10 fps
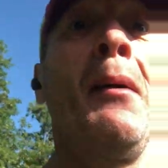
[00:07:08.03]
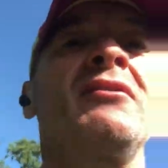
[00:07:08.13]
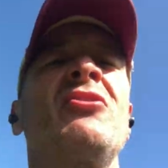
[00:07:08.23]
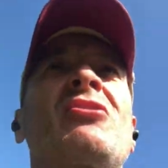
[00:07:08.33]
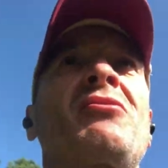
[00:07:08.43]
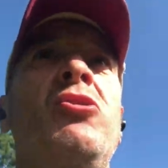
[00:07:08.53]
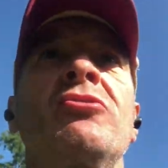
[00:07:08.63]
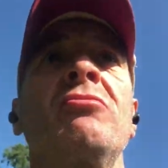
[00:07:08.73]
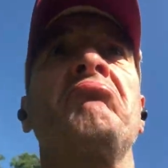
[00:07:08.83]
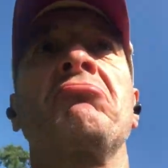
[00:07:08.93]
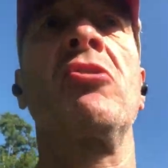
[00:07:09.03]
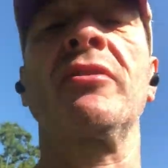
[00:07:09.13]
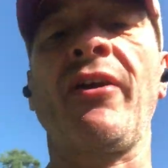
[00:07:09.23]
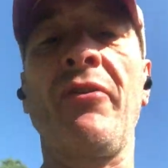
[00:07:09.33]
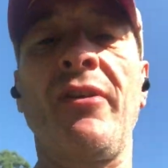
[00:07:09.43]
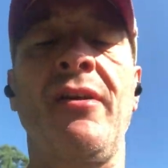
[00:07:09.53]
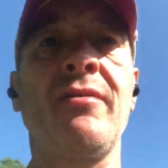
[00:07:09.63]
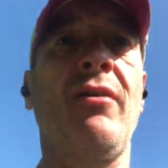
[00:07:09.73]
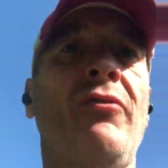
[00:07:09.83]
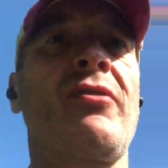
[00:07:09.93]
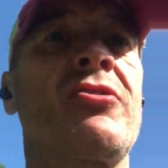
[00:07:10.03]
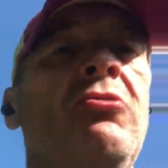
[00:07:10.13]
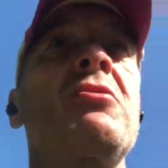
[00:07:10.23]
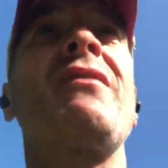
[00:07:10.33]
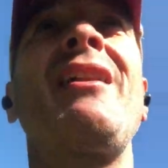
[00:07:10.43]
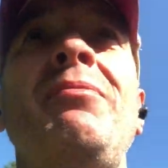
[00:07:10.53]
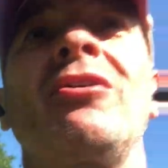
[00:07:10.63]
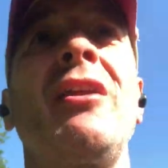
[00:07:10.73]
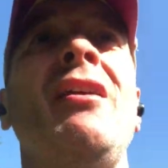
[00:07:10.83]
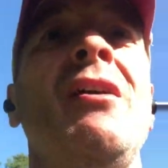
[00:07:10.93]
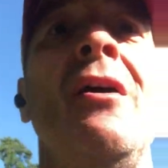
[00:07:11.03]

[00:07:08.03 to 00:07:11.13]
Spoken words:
just couldn't get on the toes of anybody,